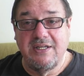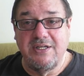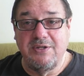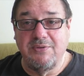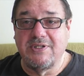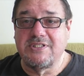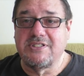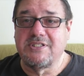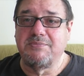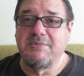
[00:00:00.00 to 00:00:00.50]

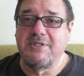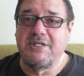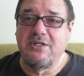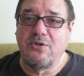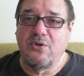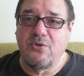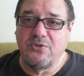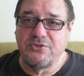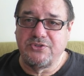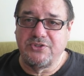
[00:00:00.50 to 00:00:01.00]
You want somebody
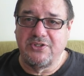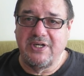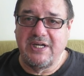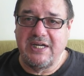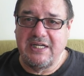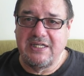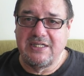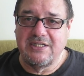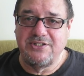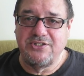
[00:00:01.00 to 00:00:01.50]
to hold your
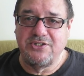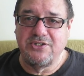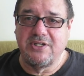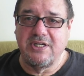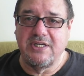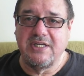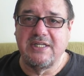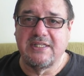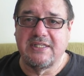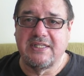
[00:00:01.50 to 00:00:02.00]
hand, you
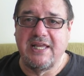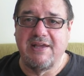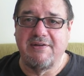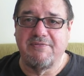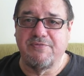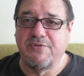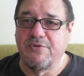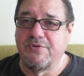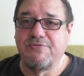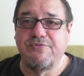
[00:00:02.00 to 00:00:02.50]
can get
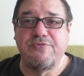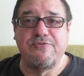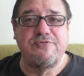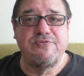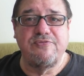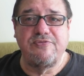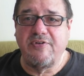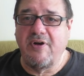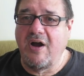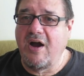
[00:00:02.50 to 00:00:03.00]
that for
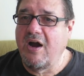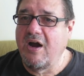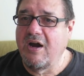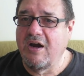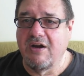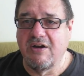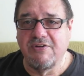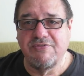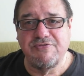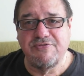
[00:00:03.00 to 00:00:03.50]

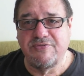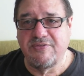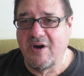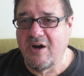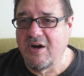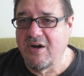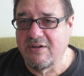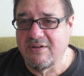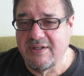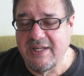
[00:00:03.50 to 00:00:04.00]
far,
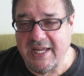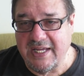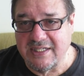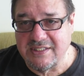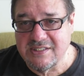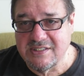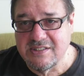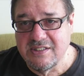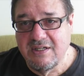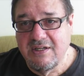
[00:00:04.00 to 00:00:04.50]
far
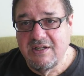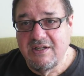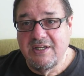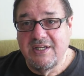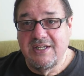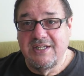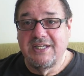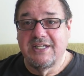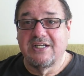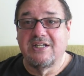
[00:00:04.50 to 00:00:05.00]
less.
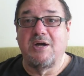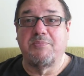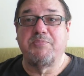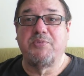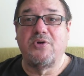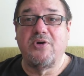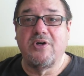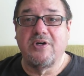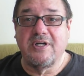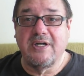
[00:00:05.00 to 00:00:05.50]
A
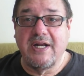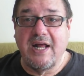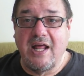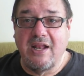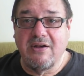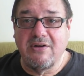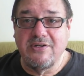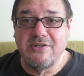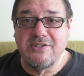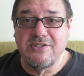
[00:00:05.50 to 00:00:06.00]
couple hundred
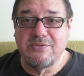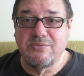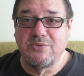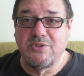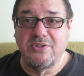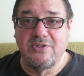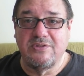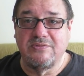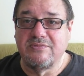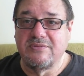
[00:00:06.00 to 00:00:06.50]
dollars
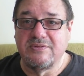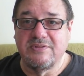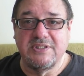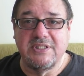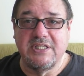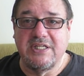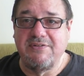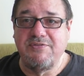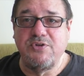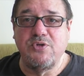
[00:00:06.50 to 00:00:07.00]
will
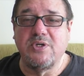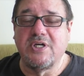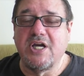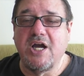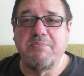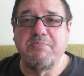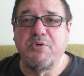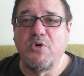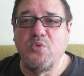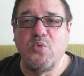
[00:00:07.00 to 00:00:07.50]
give you a
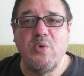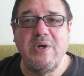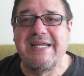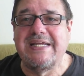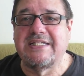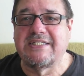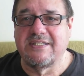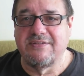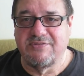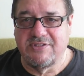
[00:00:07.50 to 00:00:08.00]
couple
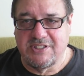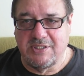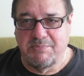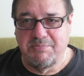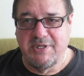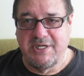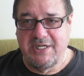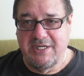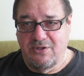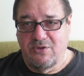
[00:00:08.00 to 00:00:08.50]
weeks of
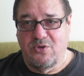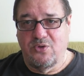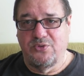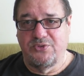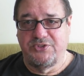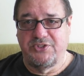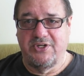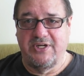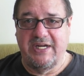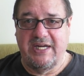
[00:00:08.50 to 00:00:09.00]
somebody to
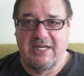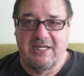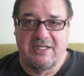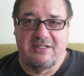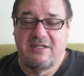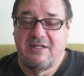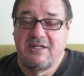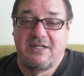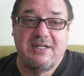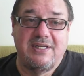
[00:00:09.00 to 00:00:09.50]
hold your
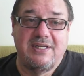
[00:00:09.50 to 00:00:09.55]
hand.